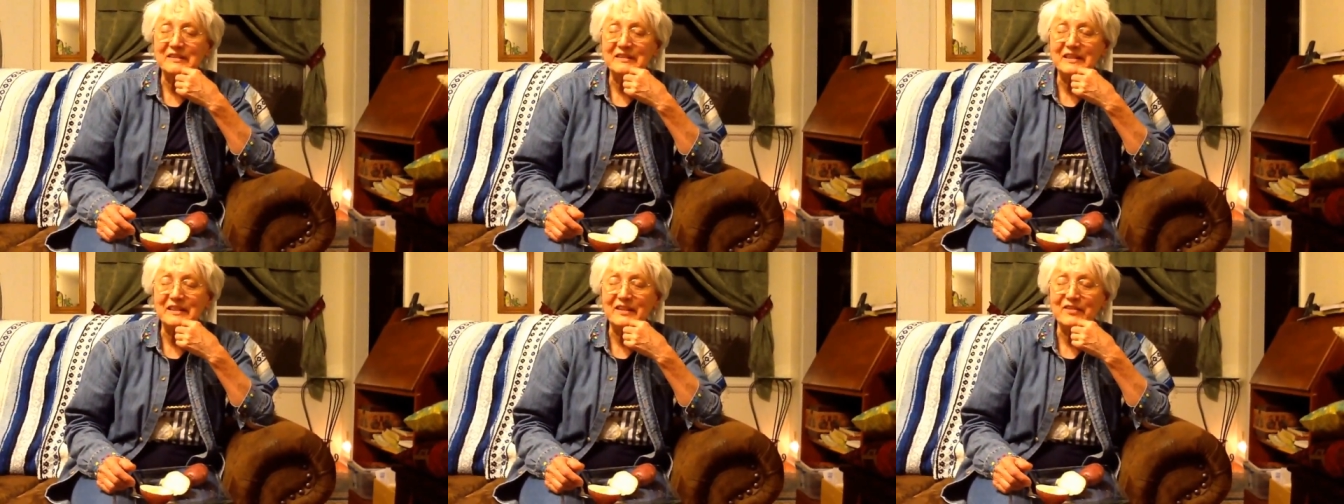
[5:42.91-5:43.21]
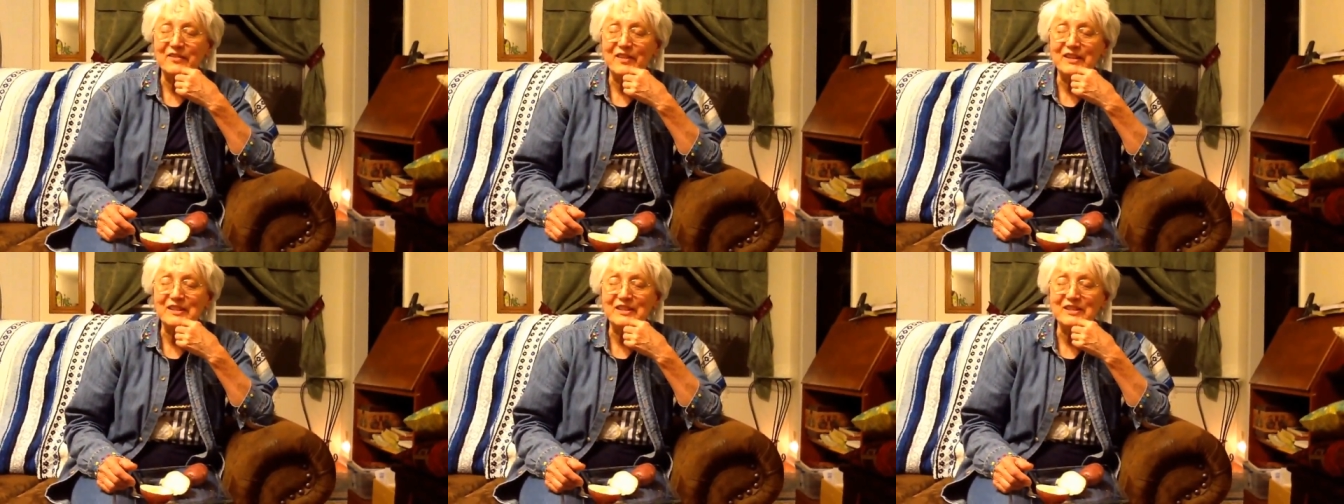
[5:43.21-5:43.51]
if
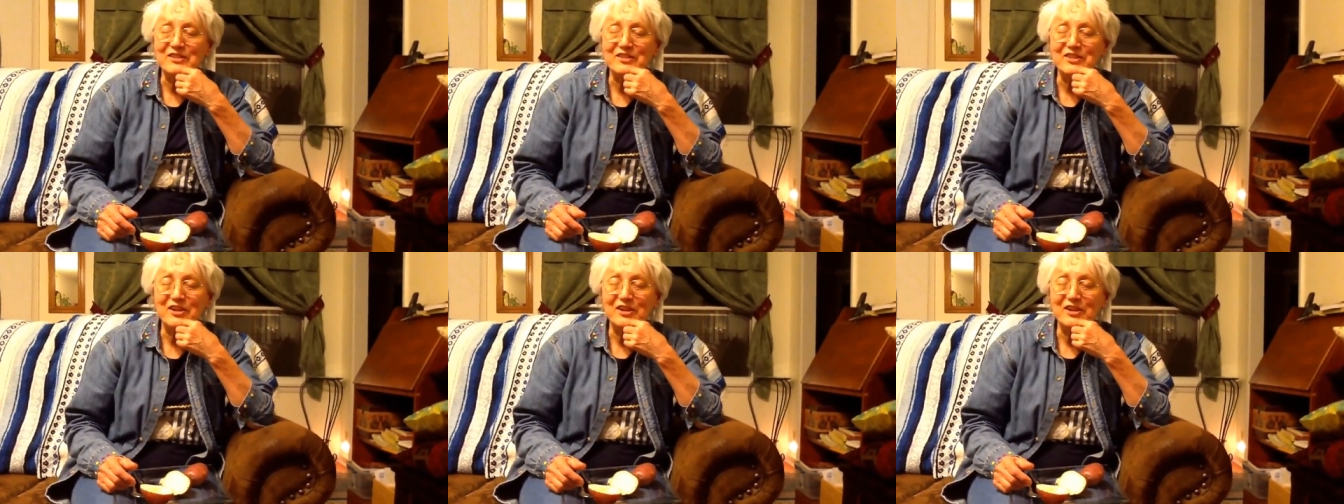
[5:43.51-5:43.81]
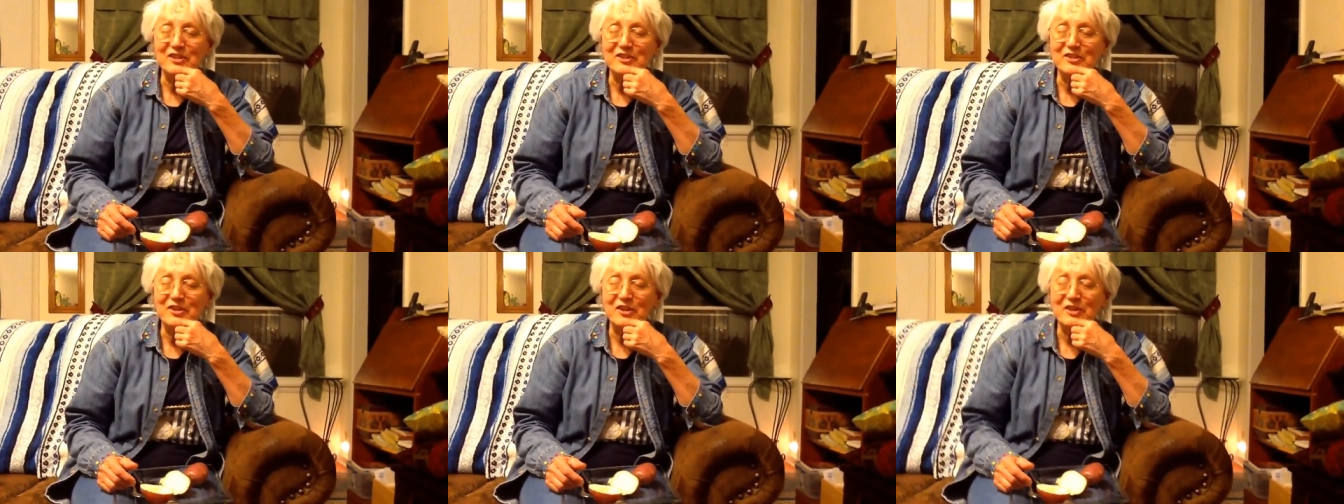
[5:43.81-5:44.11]
I just
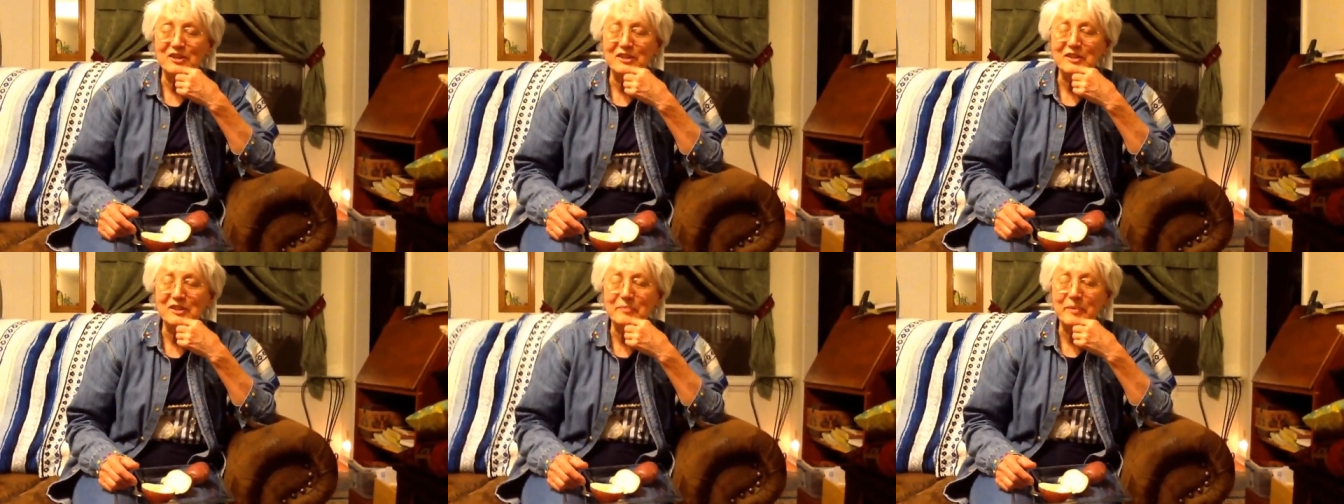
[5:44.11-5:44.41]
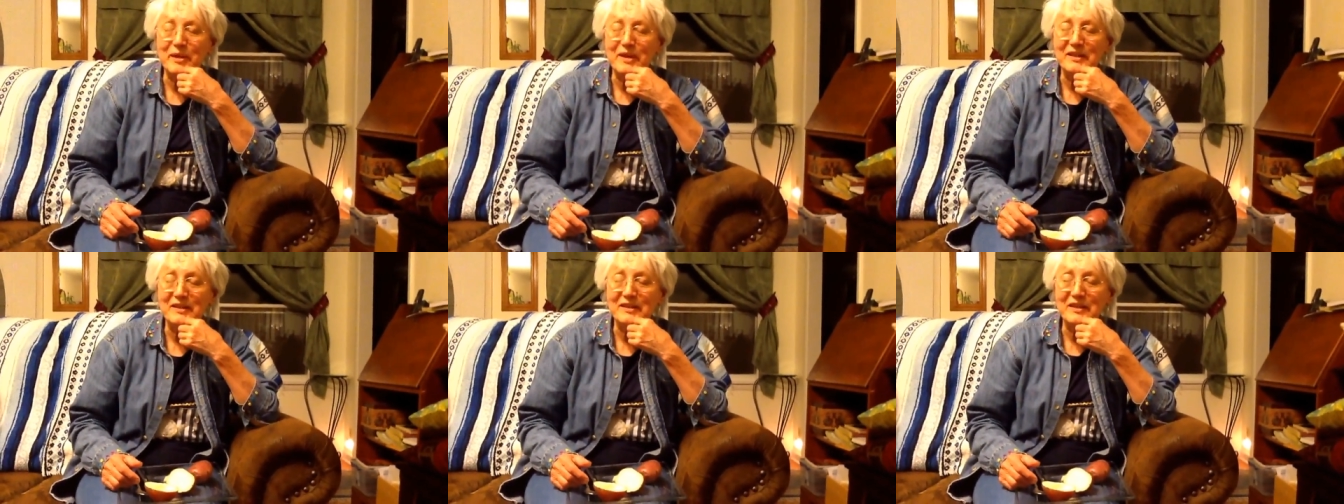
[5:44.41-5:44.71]
started talking
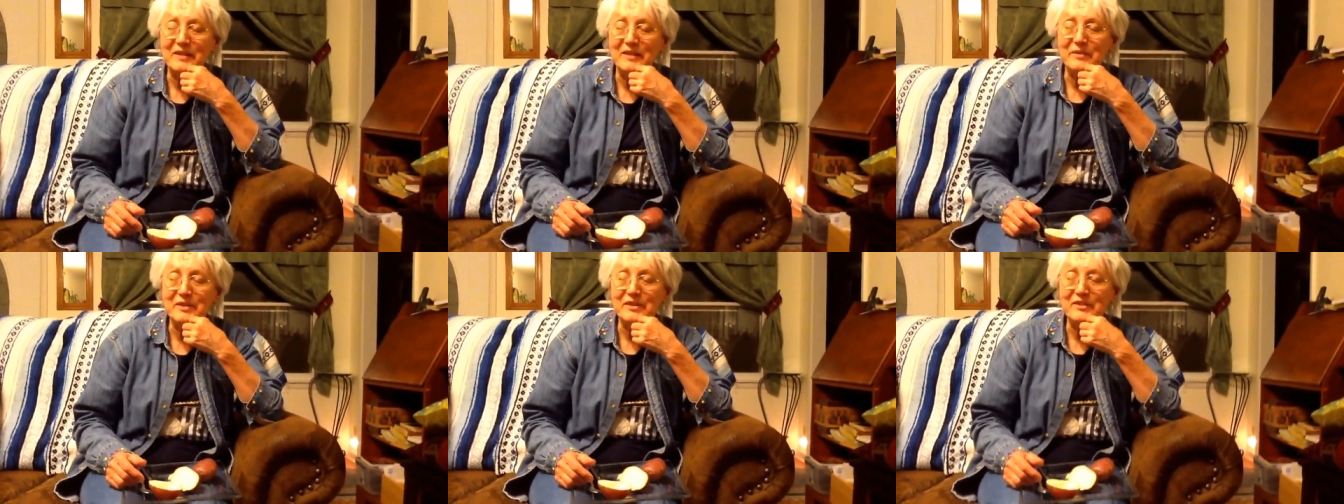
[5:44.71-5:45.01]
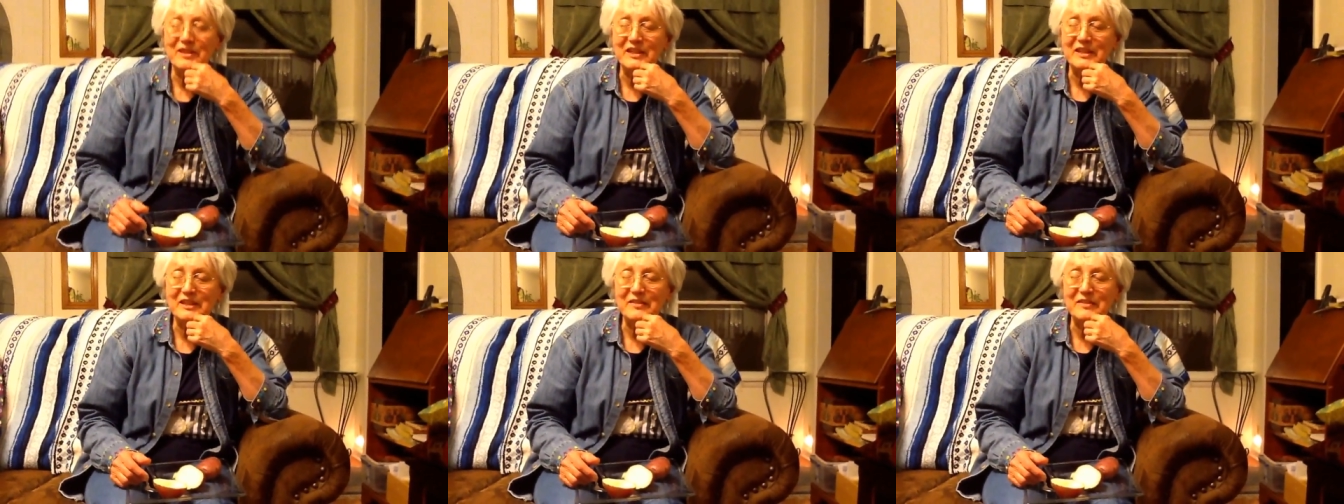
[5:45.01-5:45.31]
about it, I would
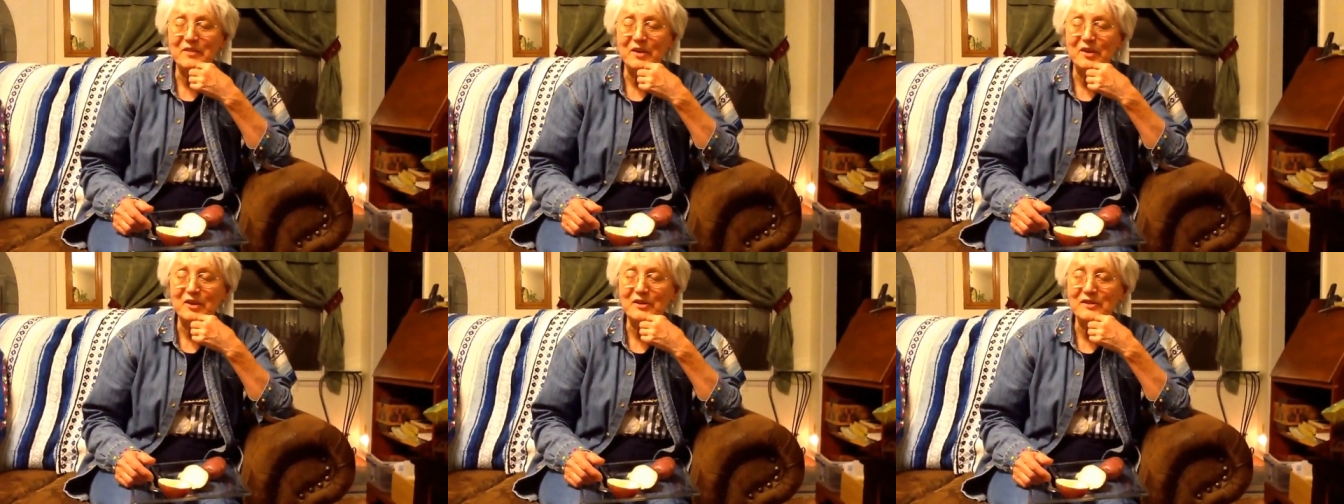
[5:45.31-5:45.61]
think of all